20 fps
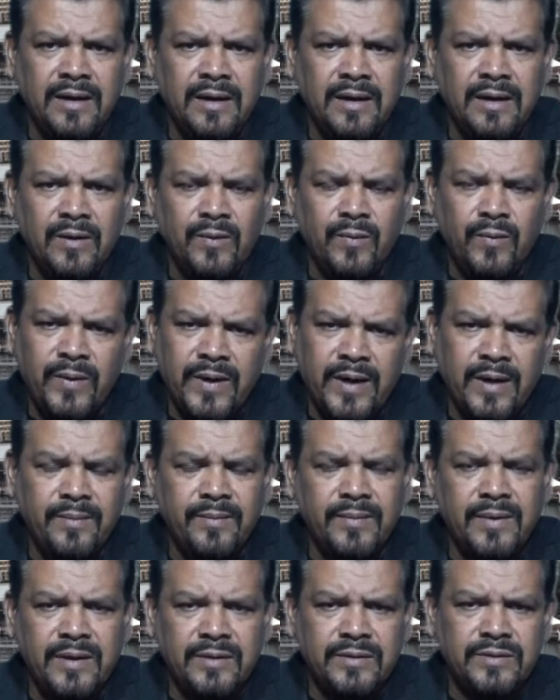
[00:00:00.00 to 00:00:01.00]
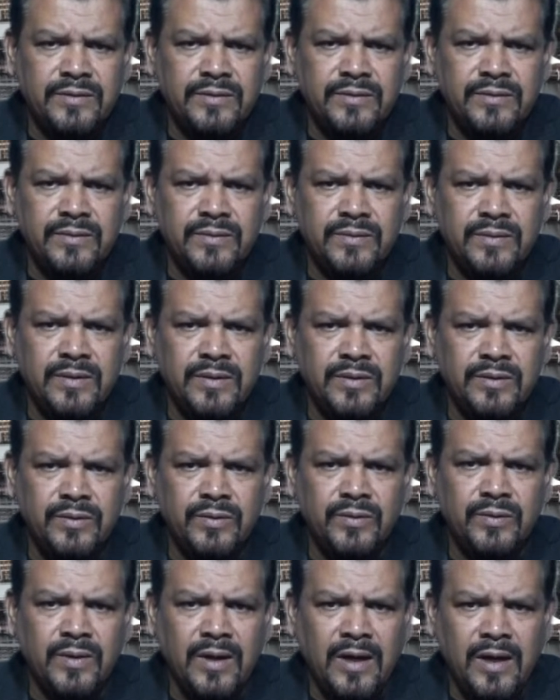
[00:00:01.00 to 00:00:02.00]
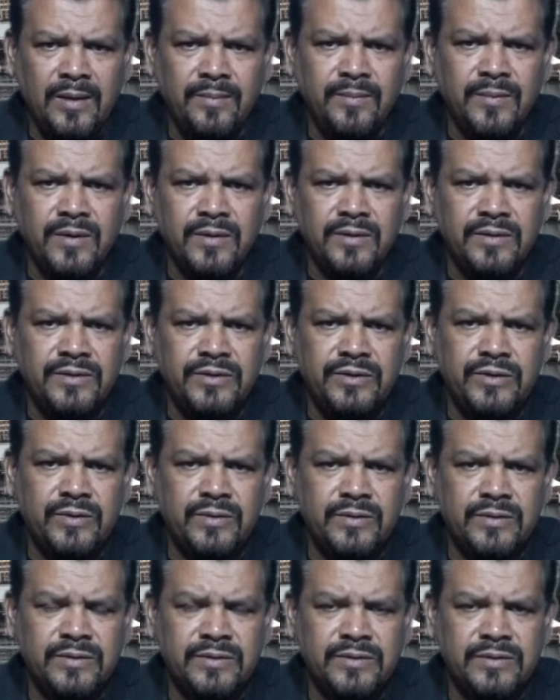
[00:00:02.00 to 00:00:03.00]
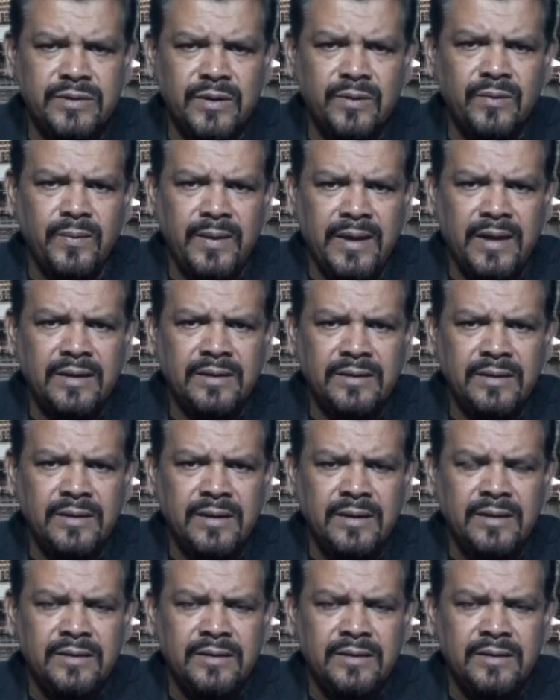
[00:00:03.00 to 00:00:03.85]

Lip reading: what I'm going to do, how I'm going to shoot so well.